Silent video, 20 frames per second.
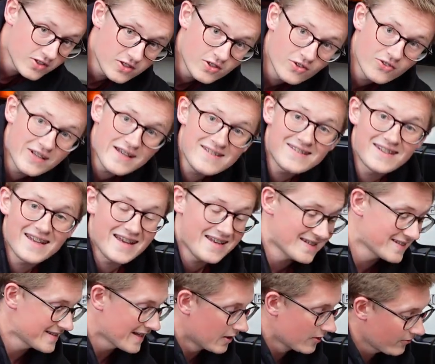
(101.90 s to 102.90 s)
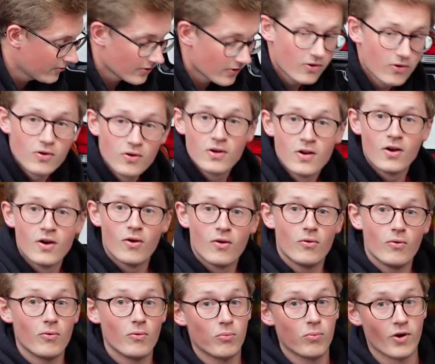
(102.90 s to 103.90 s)
you'll need to get yourself
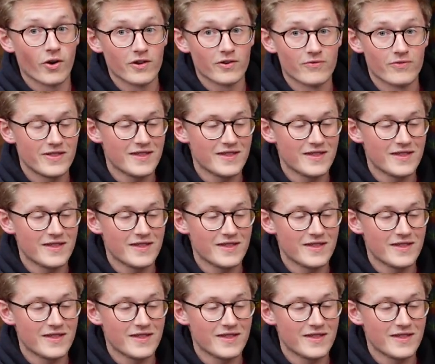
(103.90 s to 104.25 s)
one of